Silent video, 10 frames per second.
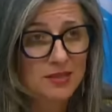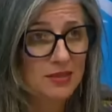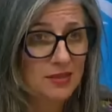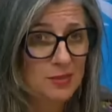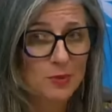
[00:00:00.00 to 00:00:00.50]
as
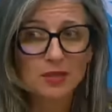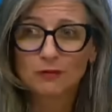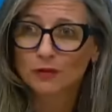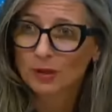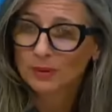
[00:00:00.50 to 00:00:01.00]
it has been
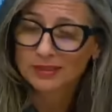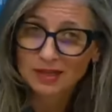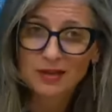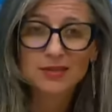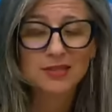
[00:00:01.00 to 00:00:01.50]
for
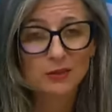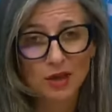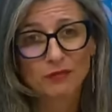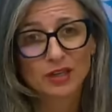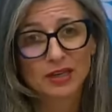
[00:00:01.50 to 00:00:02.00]
apartheid South
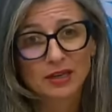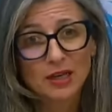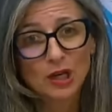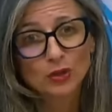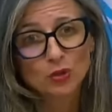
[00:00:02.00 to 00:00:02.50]
Africa,
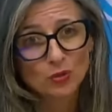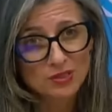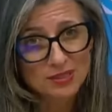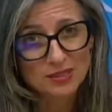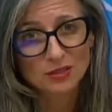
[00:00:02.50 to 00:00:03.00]
to
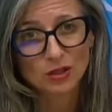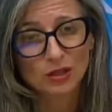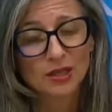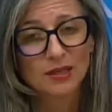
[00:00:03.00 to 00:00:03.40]
consider